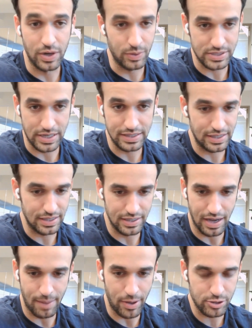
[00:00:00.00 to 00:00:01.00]
So anyways, like
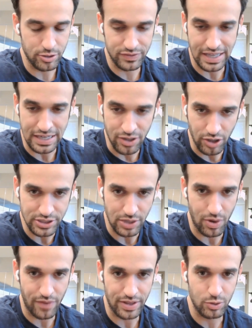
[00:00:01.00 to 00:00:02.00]
the amount of
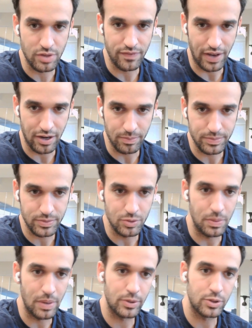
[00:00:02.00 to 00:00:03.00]
technology we have had to develop
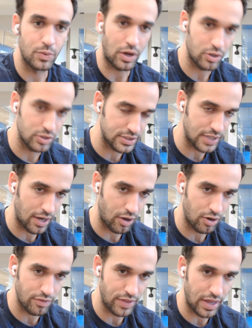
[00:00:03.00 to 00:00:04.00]
to be able to reconcile
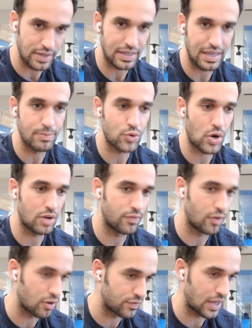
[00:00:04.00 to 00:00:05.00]
all of that, keep track
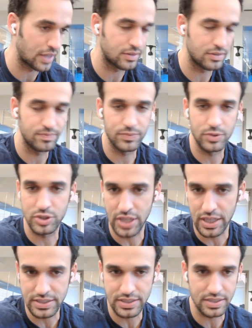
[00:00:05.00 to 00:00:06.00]
of all of that, the
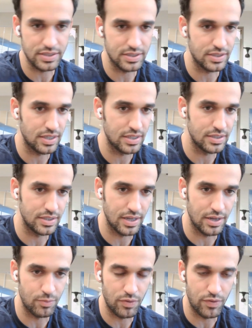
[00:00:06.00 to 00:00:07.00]
changes,
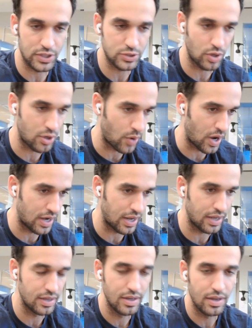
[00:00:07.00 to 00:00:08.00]
reflects to
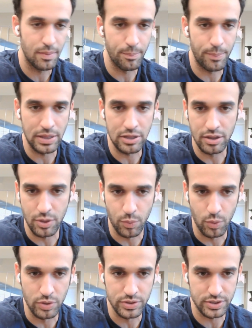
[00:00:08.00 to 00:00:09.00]
underwriting, build all
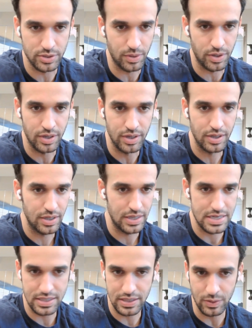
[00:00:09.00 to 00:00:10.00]
the rules and so on,
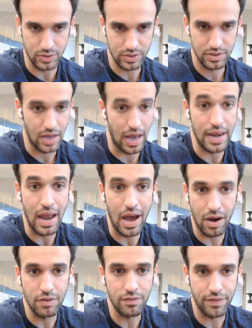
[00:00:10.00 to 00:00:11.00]
is huge. And
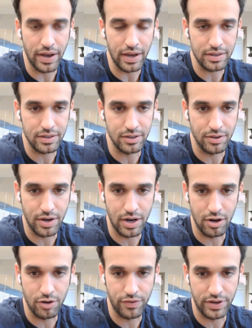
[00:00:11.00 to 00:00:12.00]
now, in fact, there
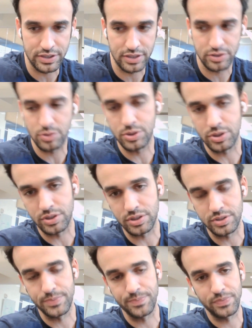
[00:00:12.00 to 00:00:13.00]
are a lot of financial
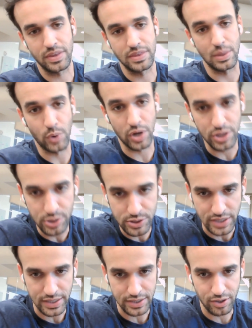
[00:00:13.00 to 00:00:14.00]
institutions that want to
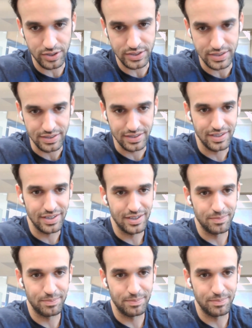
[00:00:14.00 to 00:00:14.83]
use that technology